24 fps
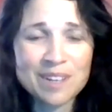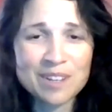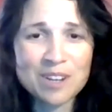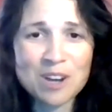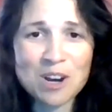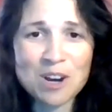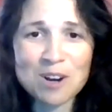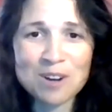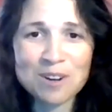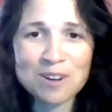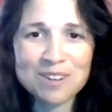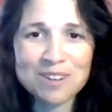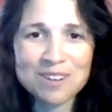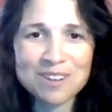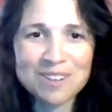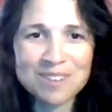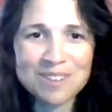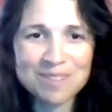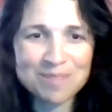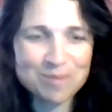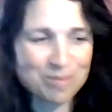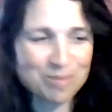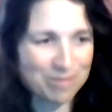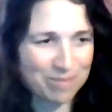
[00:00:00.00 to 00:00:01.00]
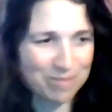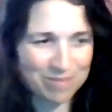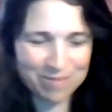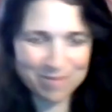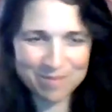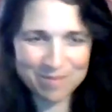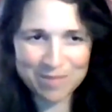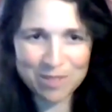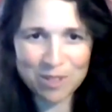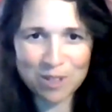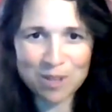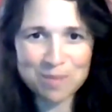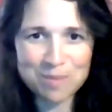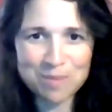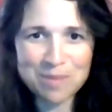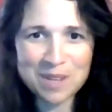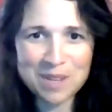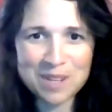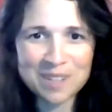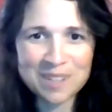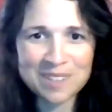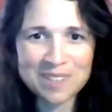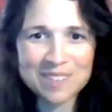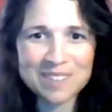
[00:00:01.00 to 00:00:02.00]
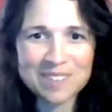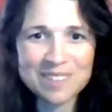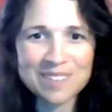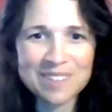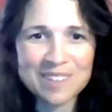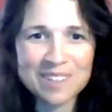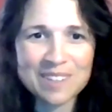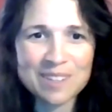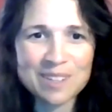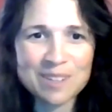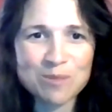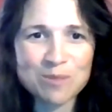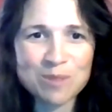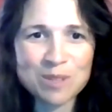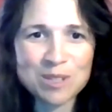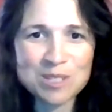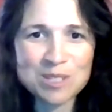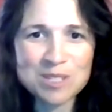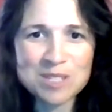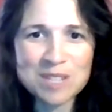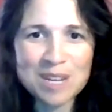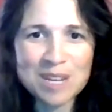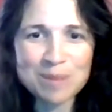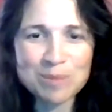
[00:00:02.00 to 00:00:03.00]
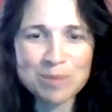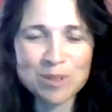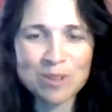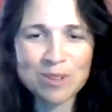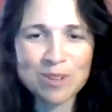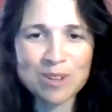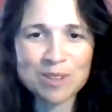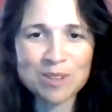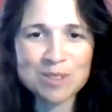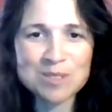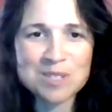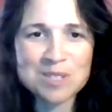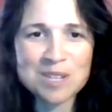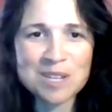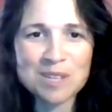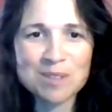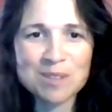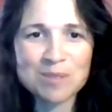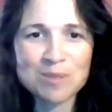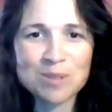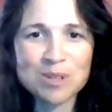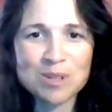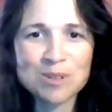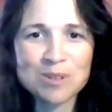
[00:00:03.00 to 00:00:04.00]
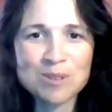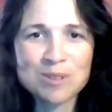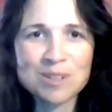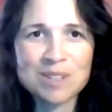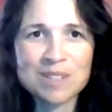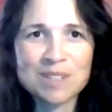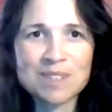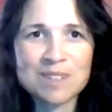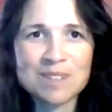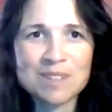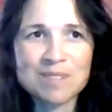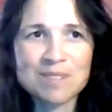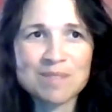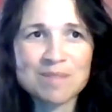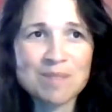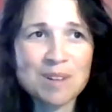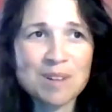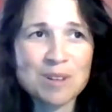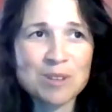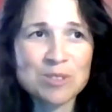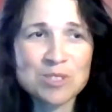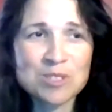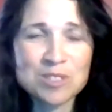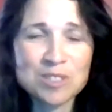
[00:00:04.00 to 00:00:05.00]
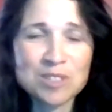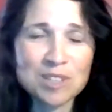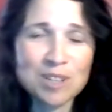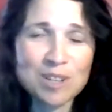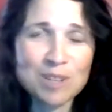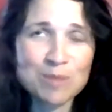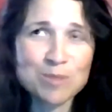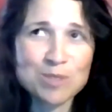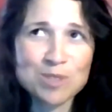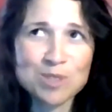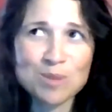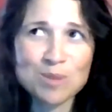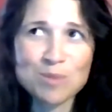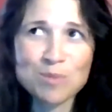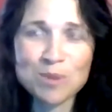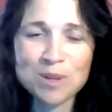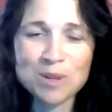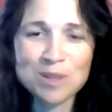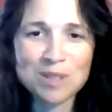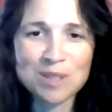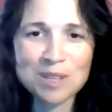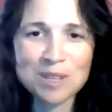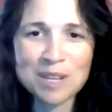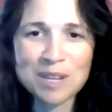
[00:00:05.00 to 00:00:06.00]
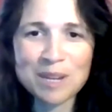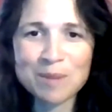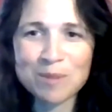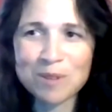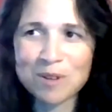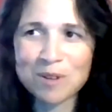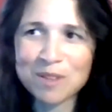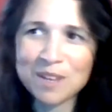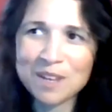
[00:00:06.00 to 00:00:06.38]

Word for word: car club meeting, and we stopped along the side of the road, and I was just like, I'm just gonna point the camera.